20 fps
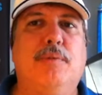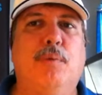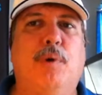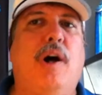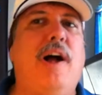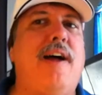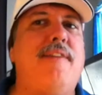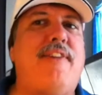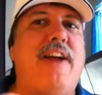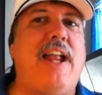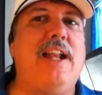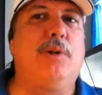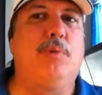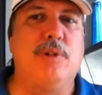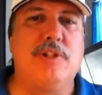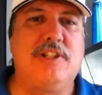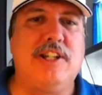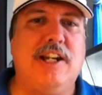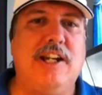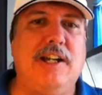will have
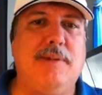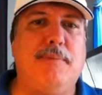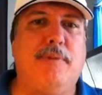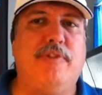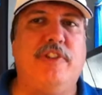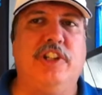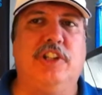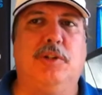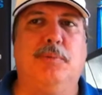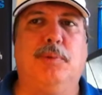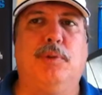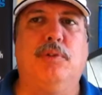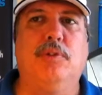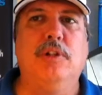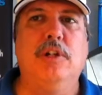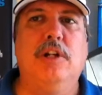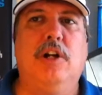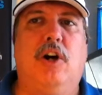adequate time available,